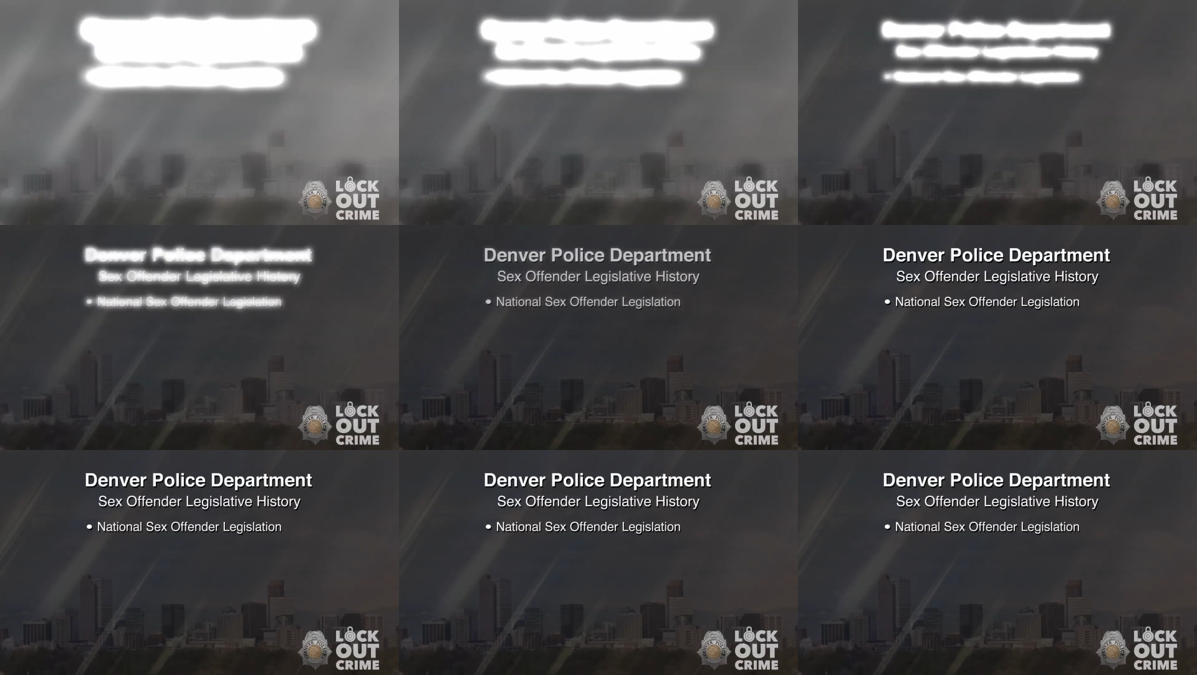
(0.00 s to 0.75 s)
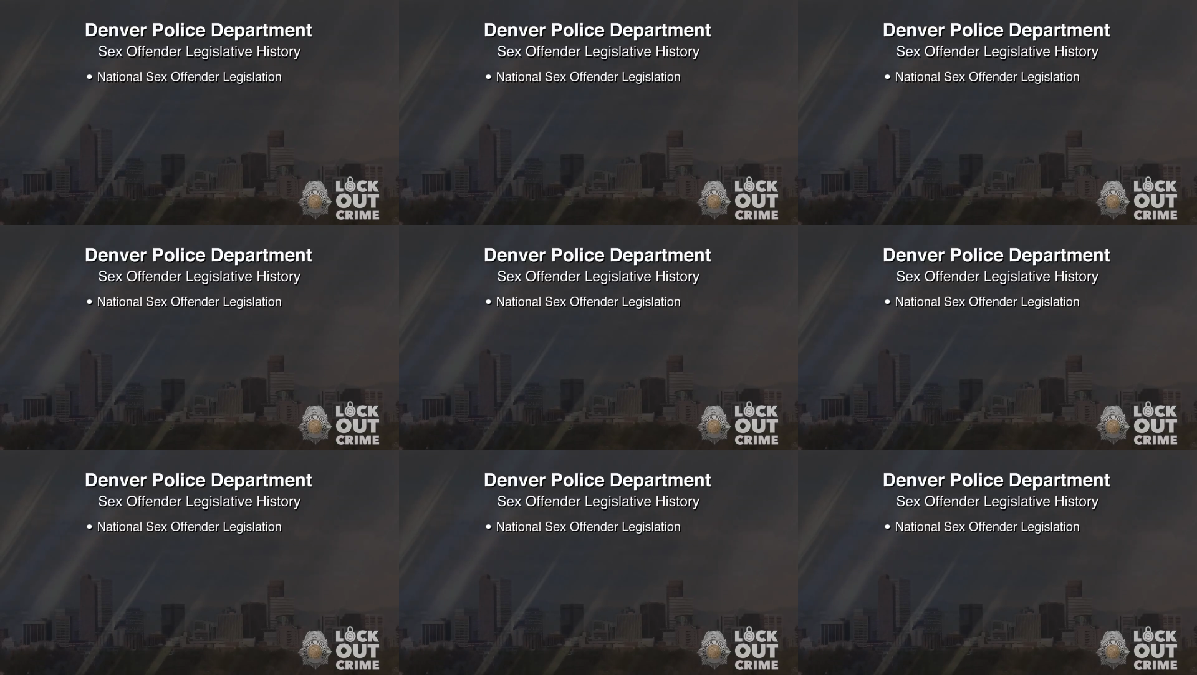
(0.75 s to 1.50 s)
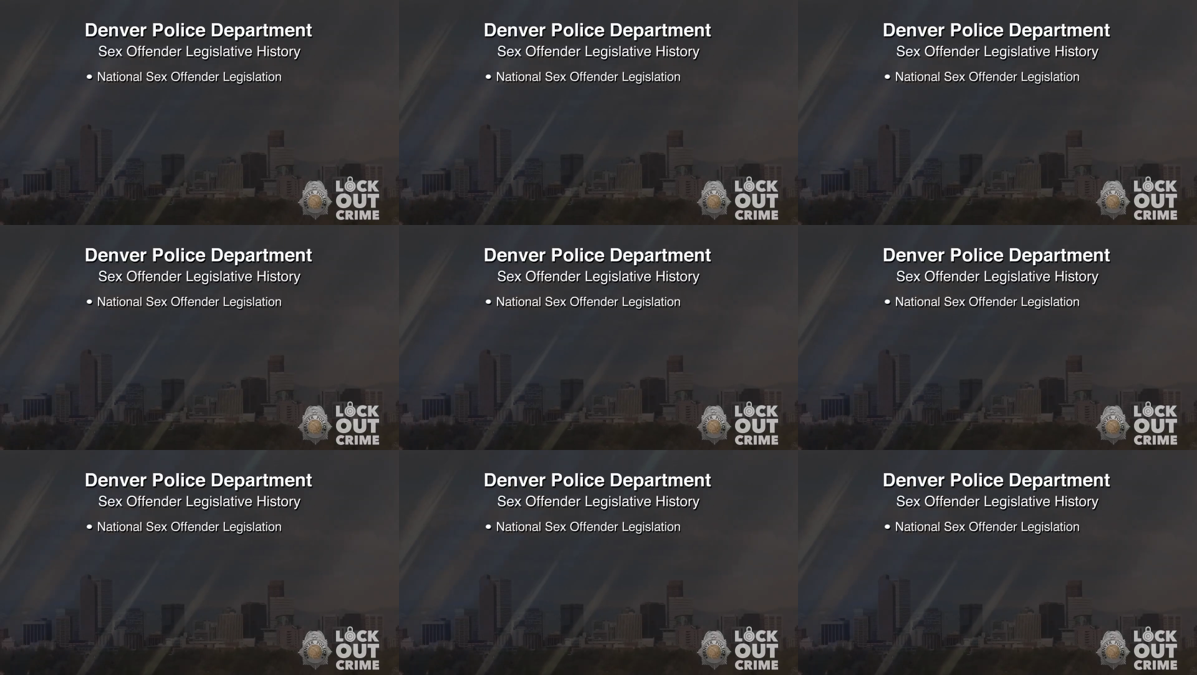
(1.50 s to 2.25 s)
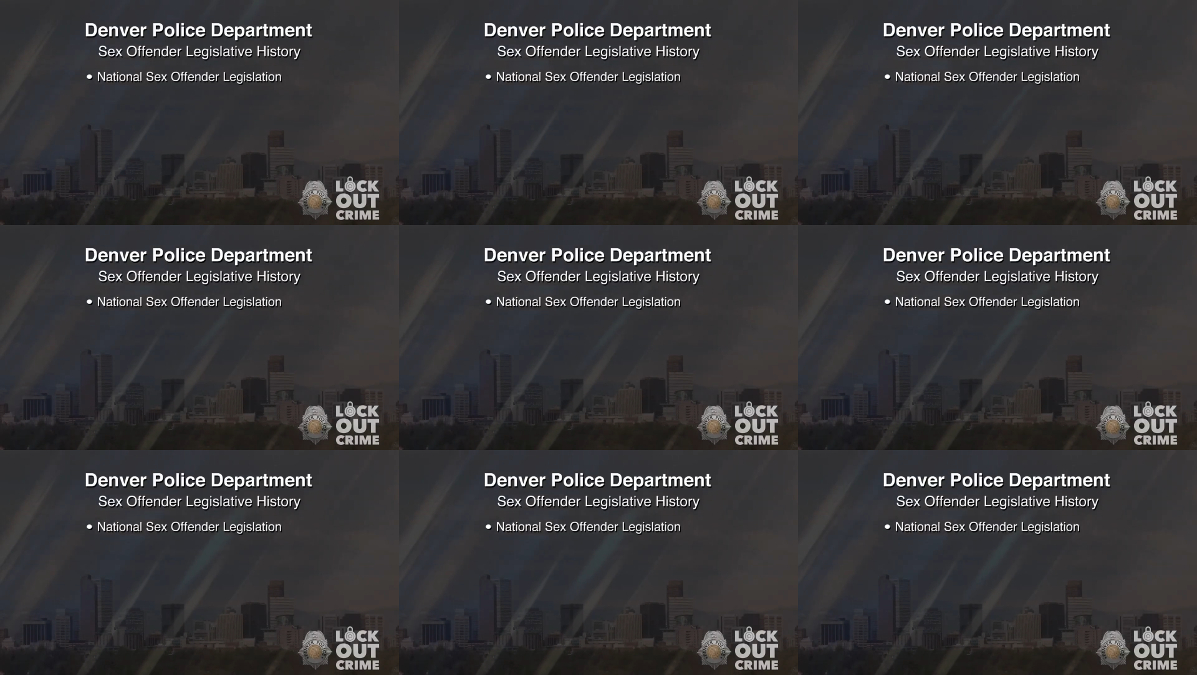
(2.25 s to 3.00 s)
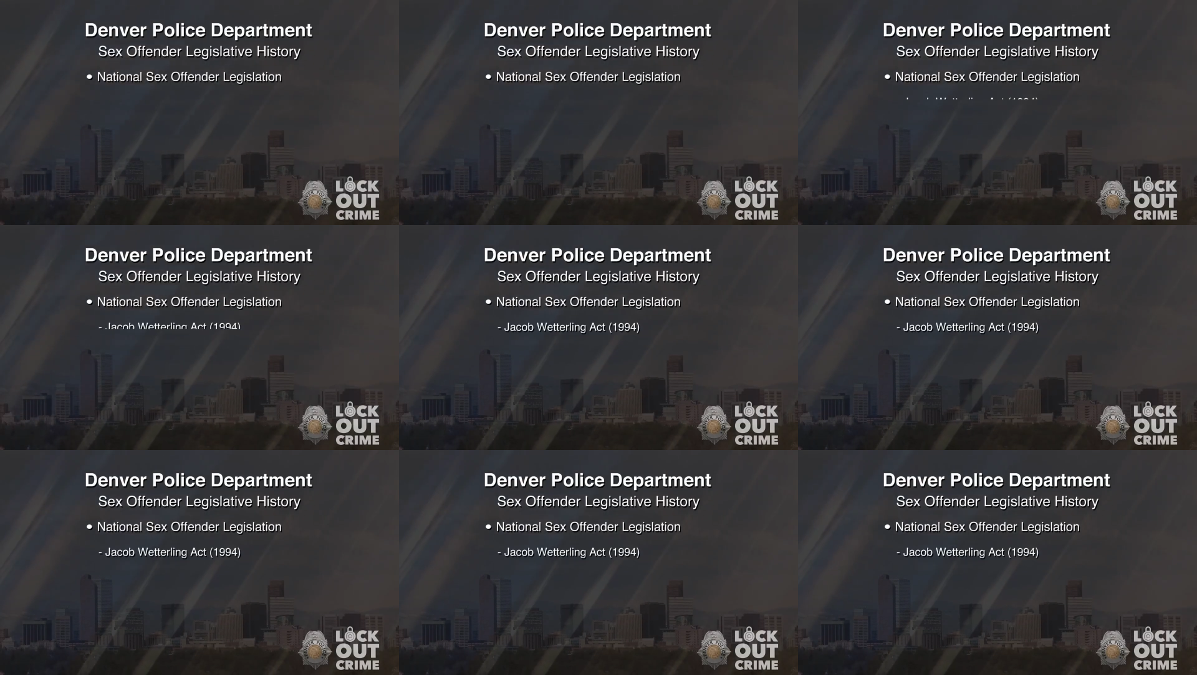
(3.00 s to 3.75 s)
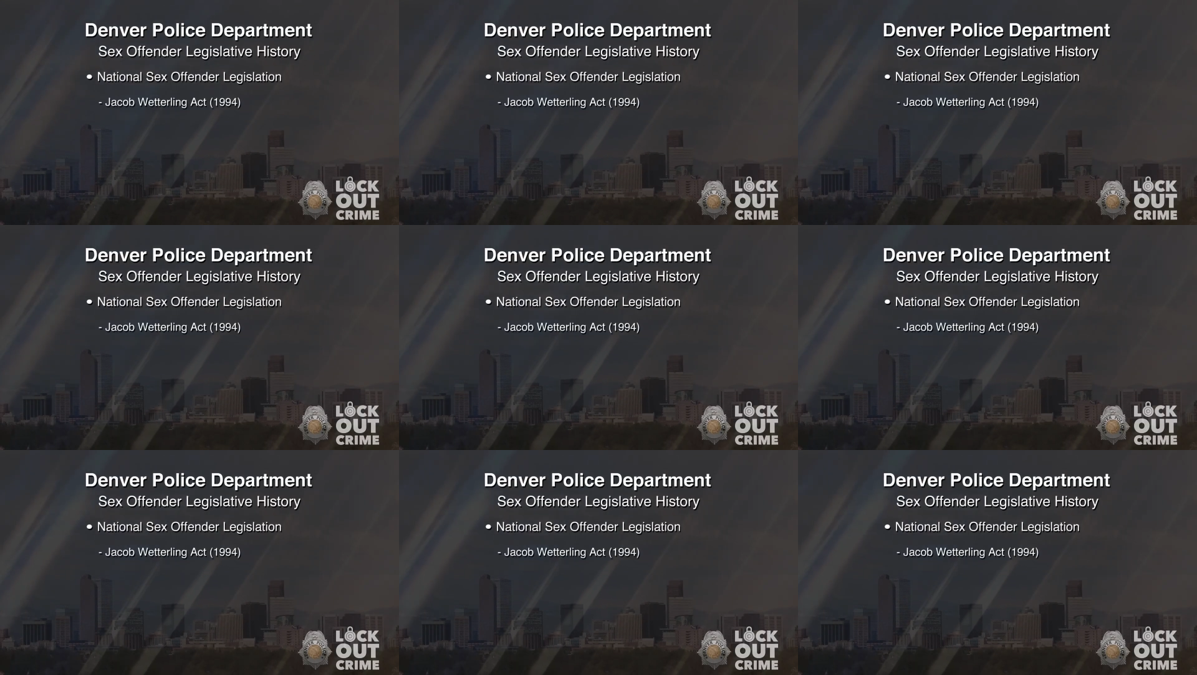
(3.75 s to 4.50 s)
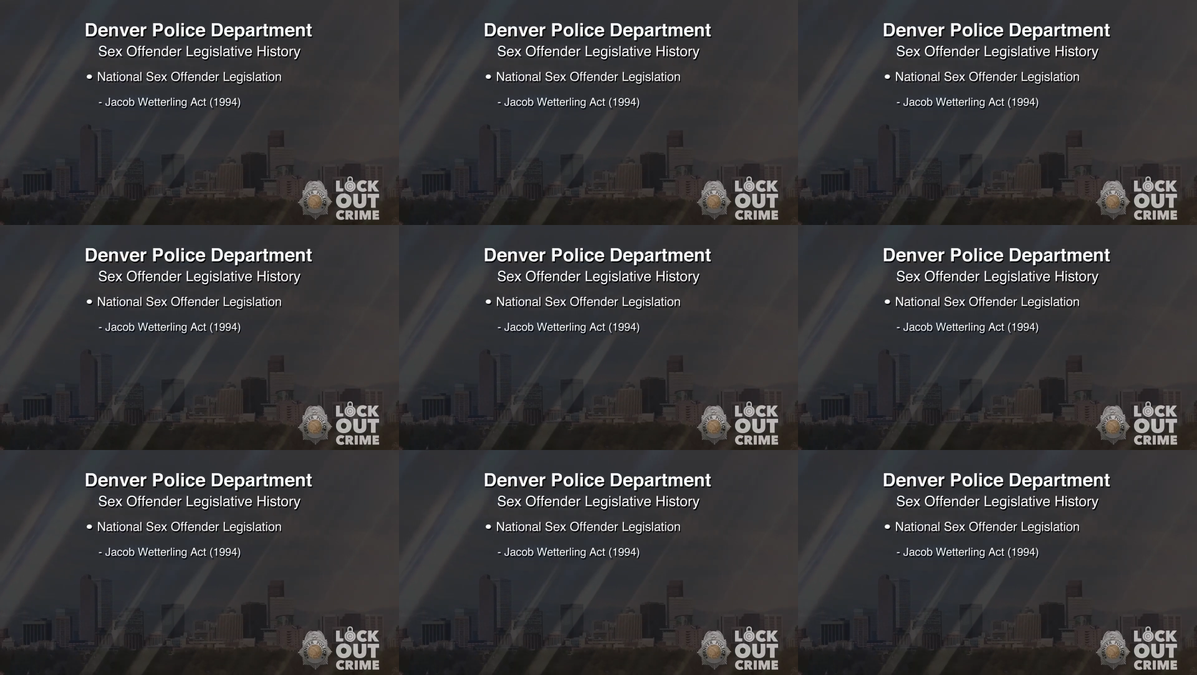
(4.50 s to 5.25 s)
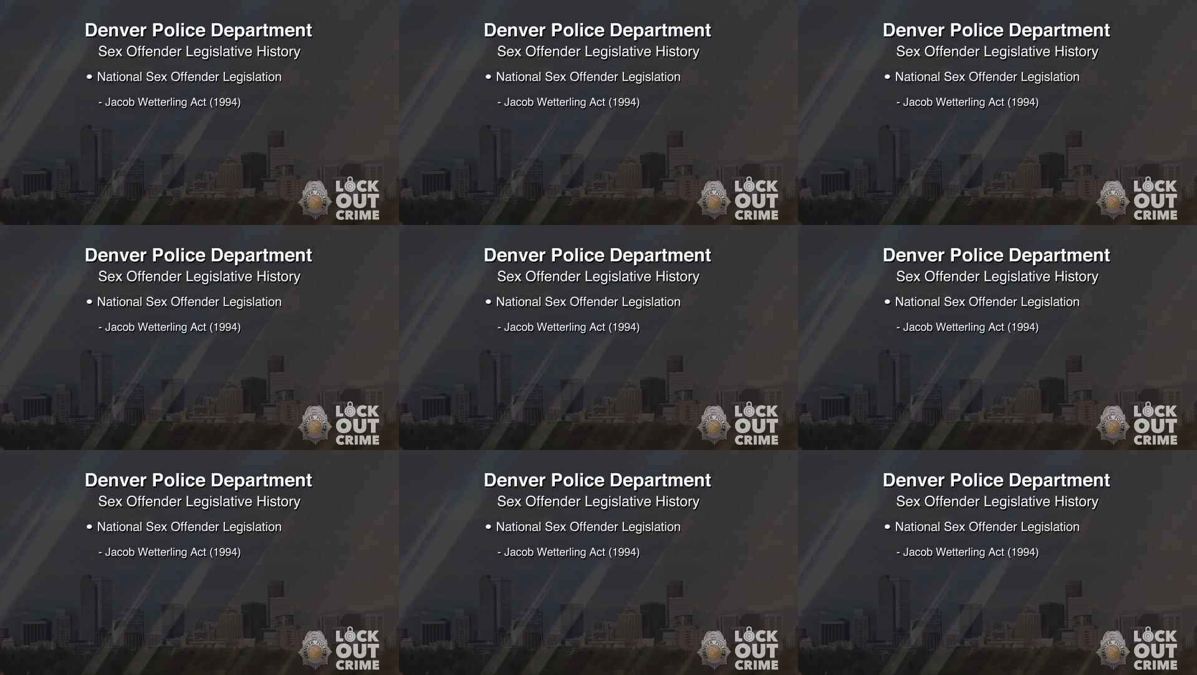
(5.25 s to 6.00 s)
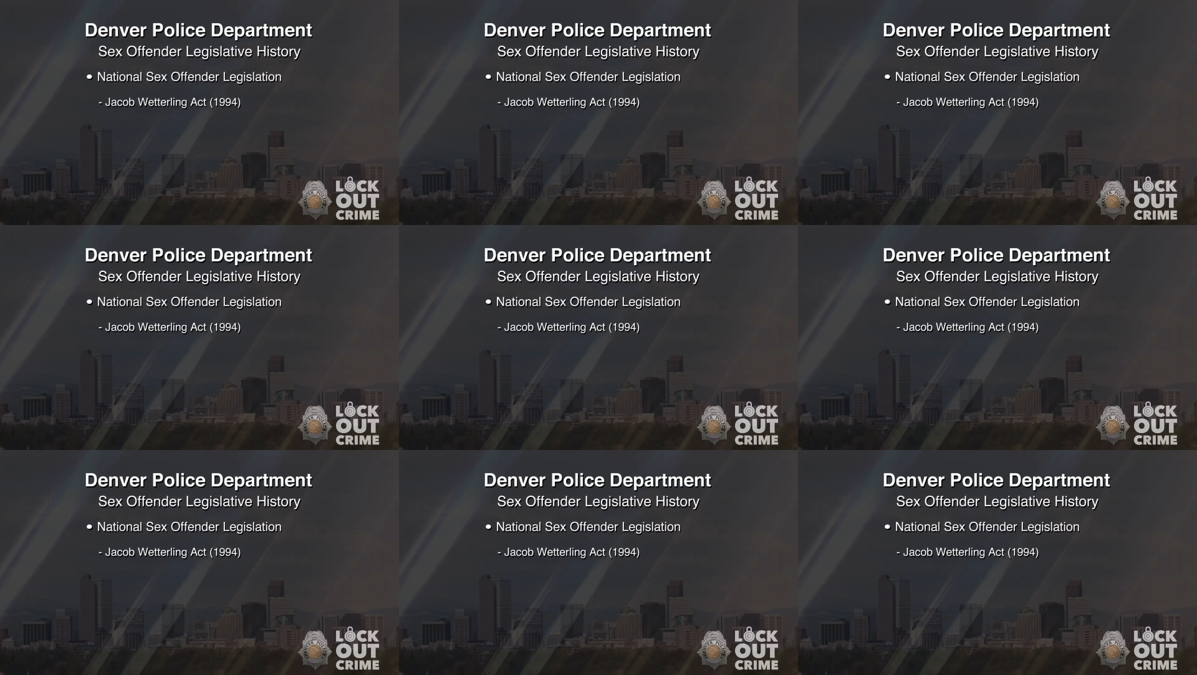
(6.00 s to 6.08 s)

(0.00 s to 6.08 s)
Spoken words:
(no speaker visible)